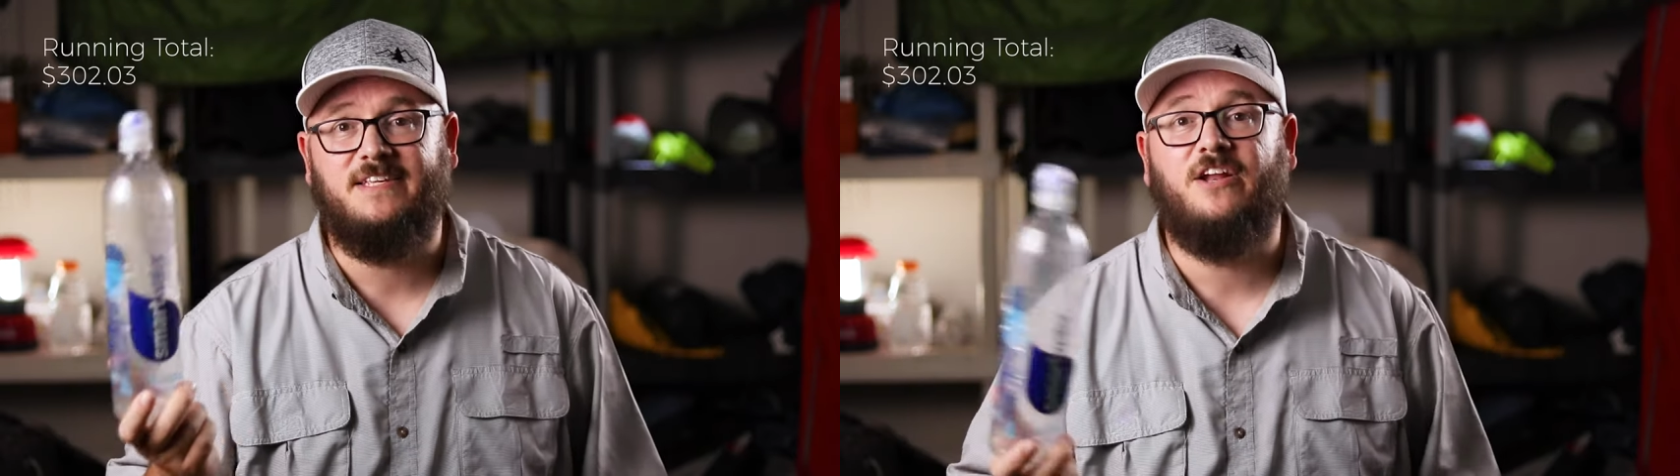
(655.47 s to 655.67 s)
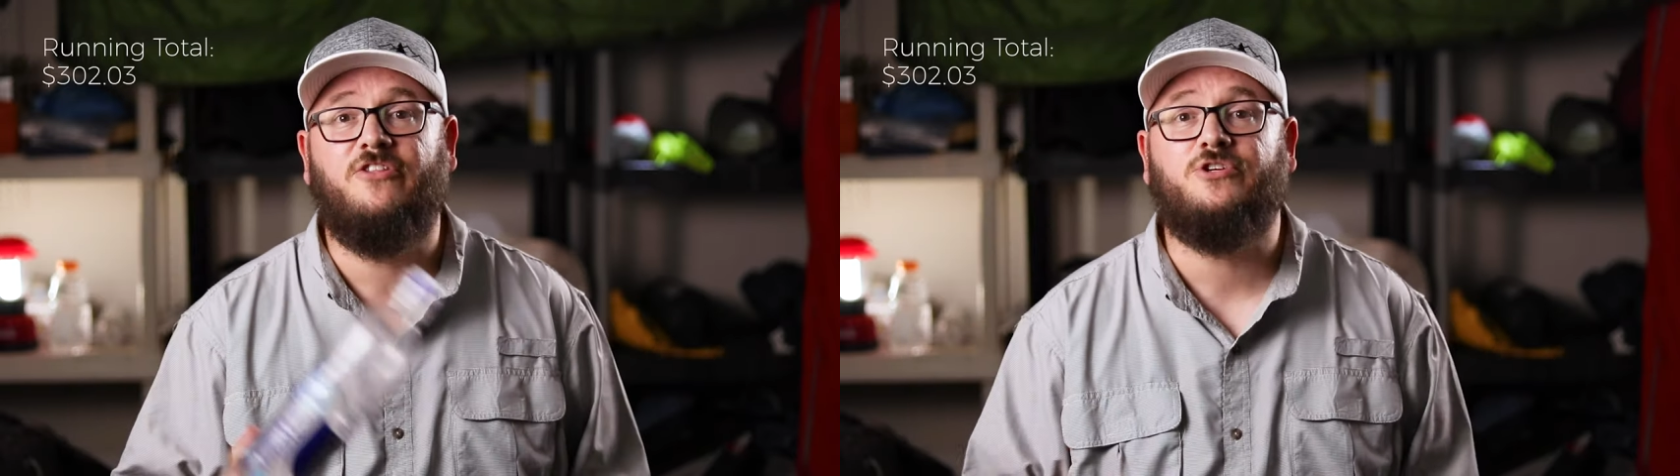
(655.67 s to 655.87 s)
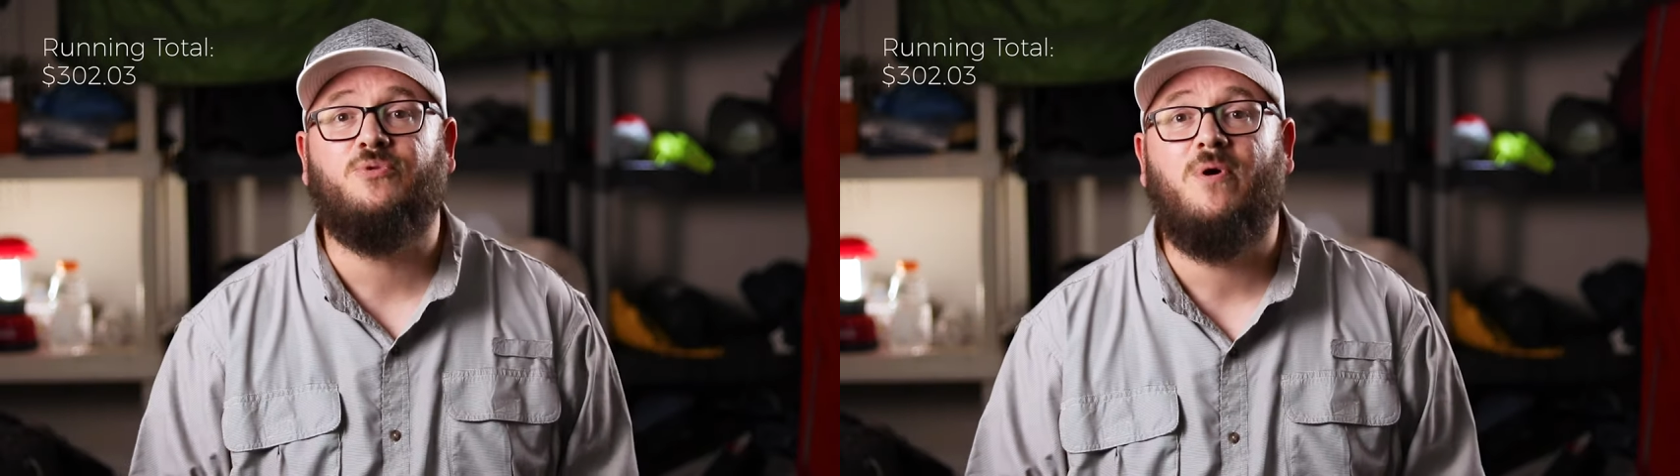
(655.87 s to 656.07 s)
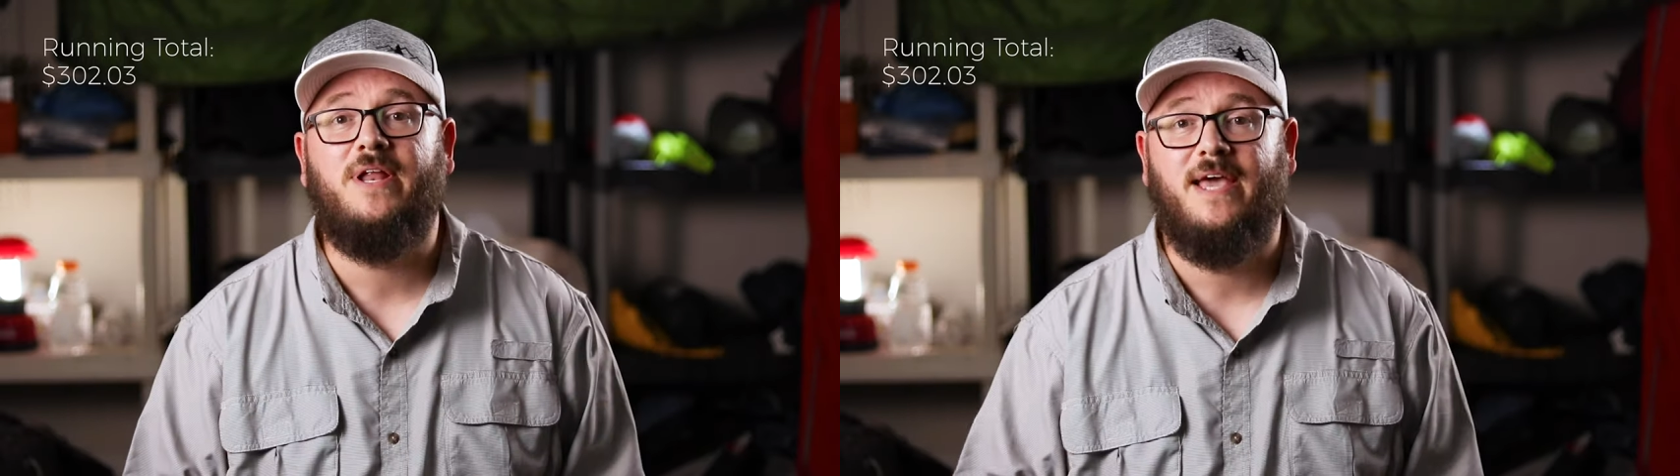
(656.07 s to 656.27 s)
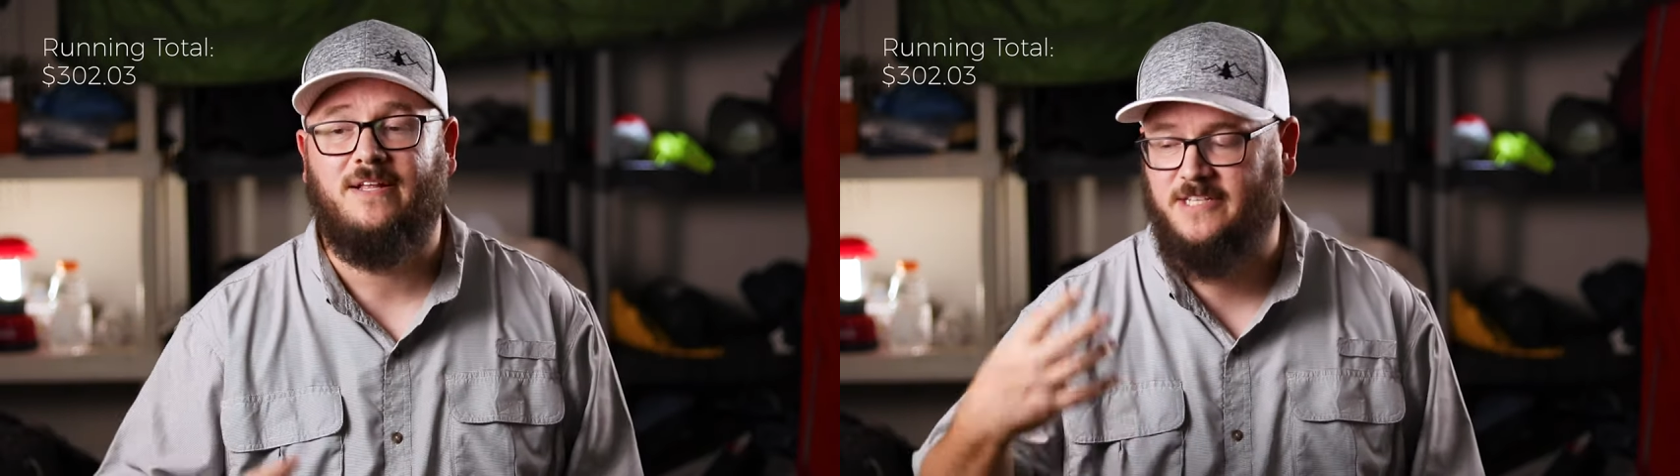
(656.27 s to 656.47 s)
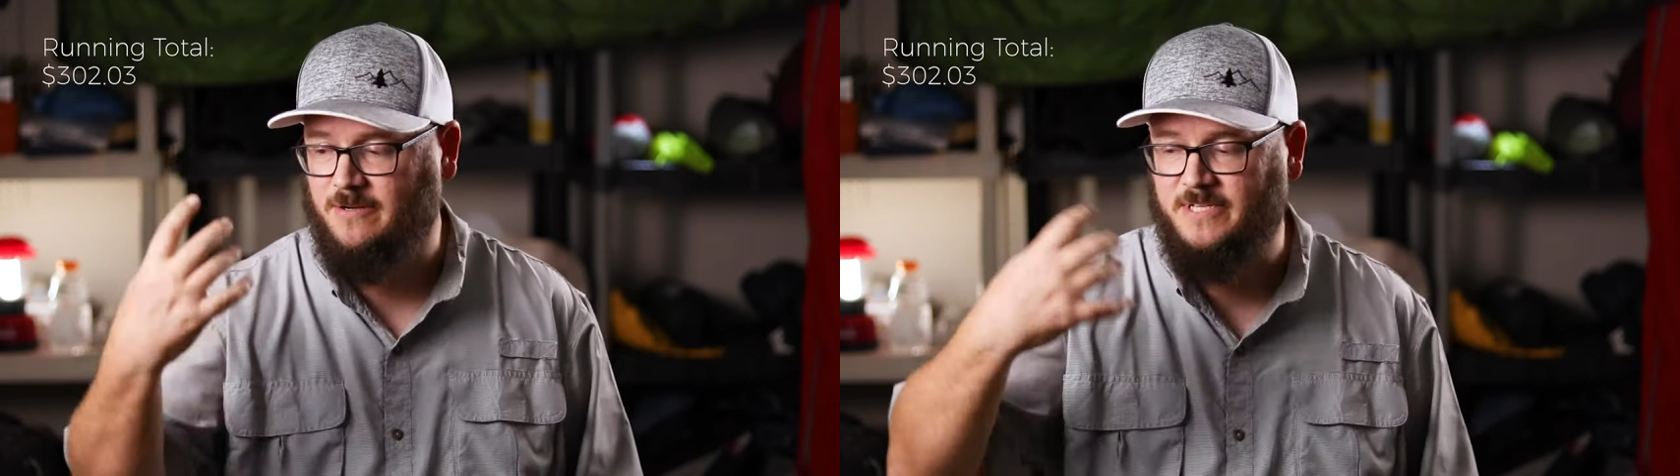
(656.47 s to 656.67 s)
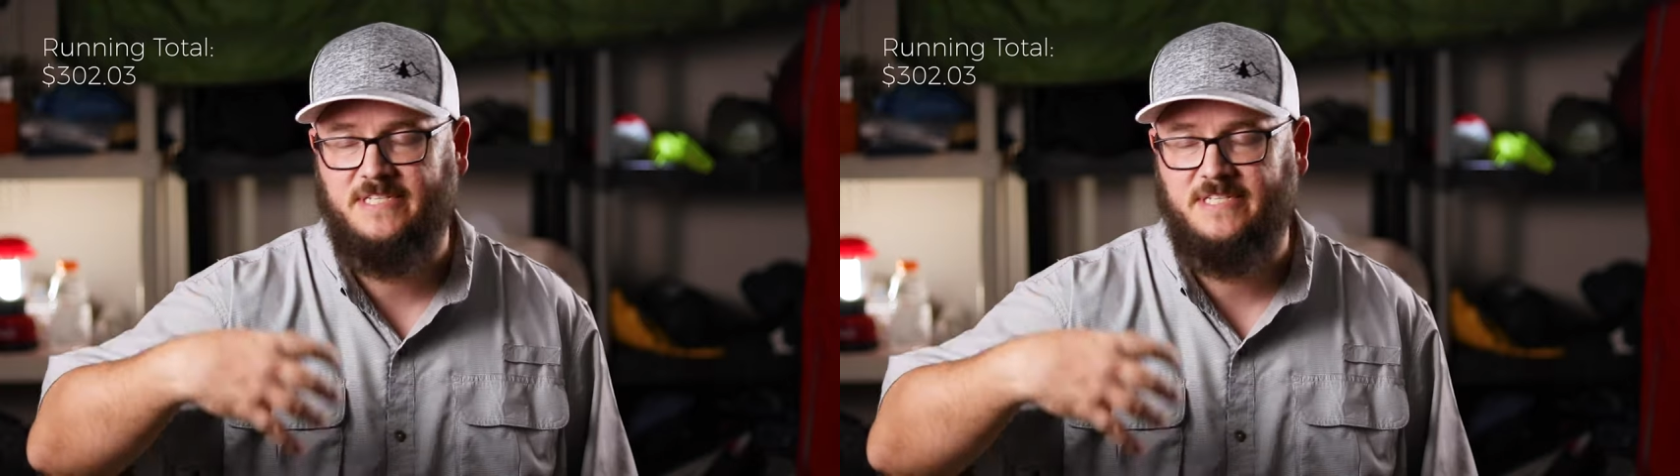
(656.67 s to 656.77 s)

and another 20 ounce that'll be